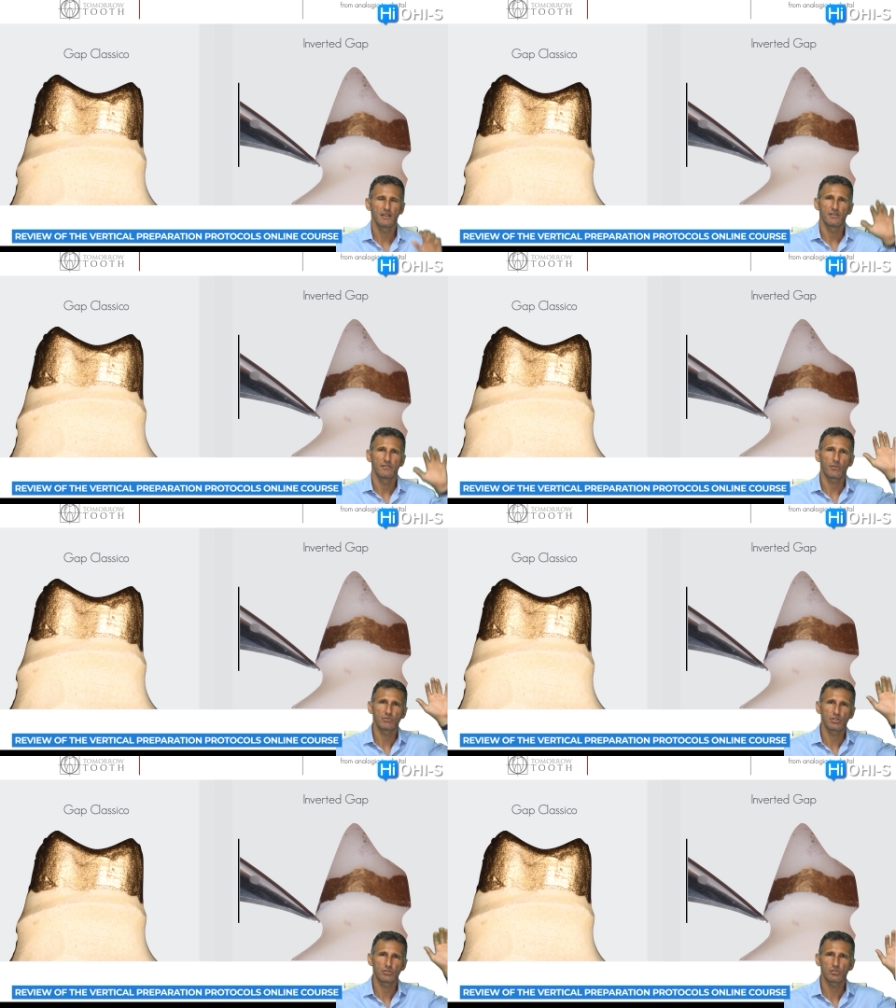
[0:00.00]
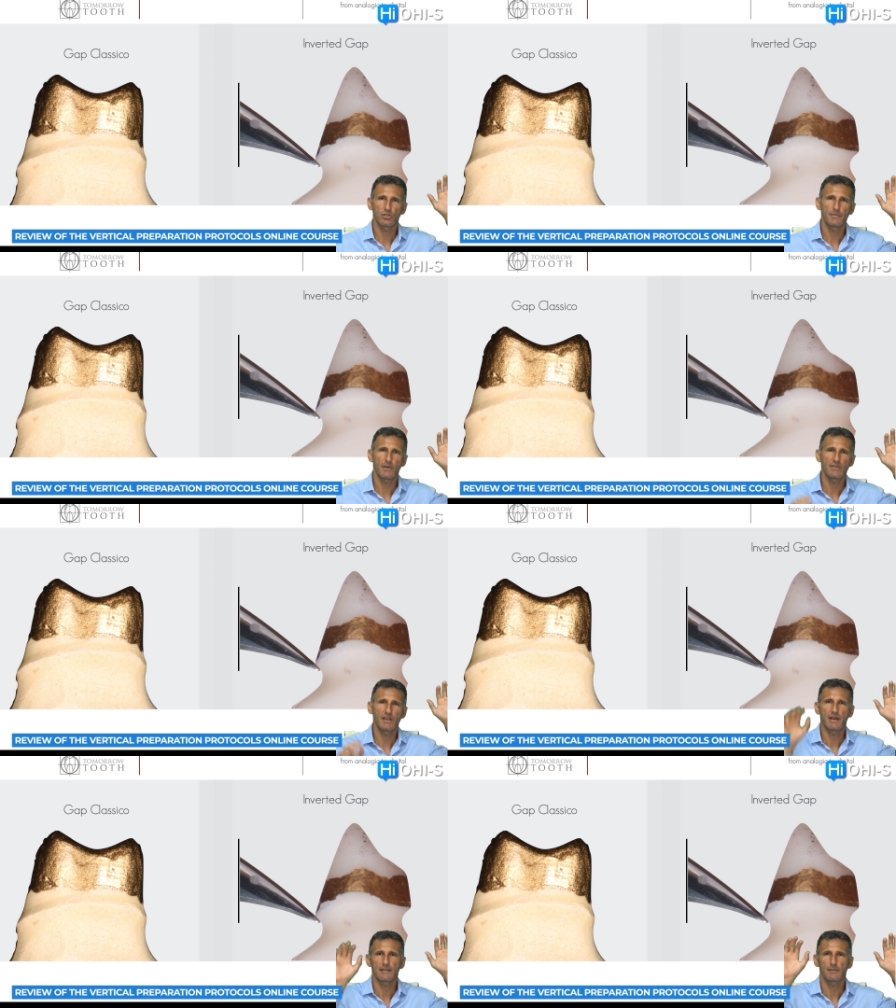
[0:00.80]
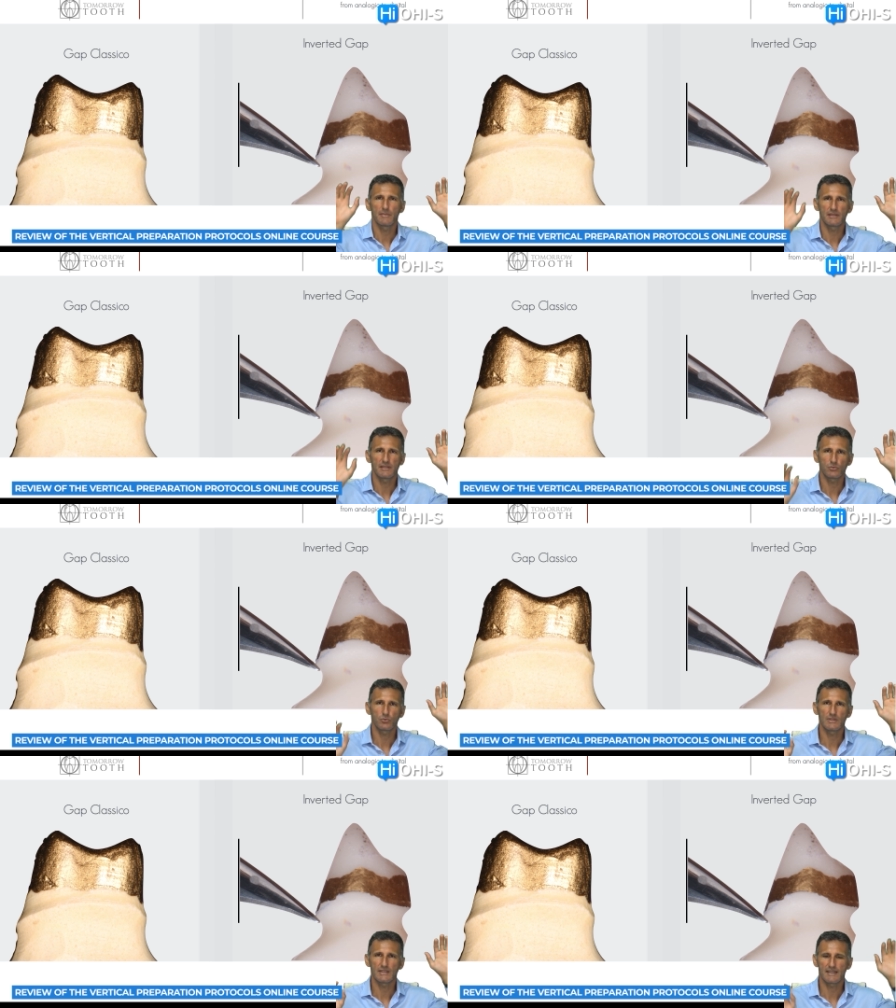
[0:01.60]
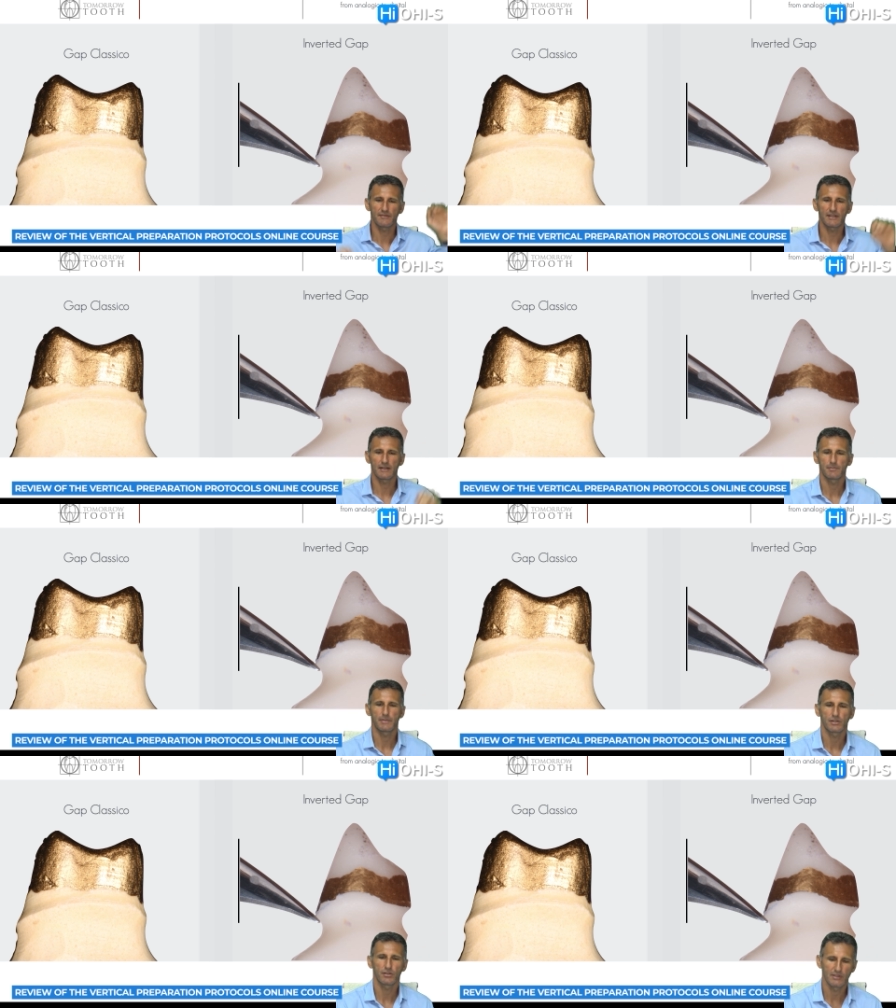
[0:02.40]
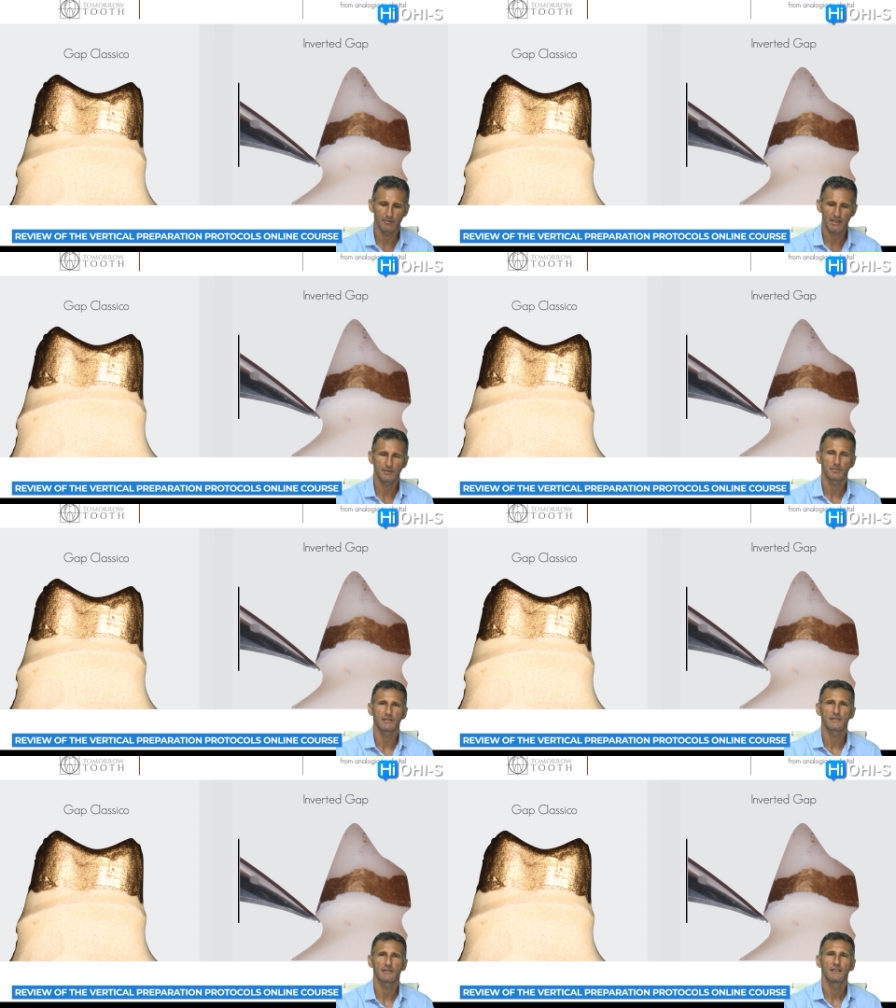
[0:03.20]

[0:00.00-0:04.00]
from the top of the abutment to the cervical part of the abutment.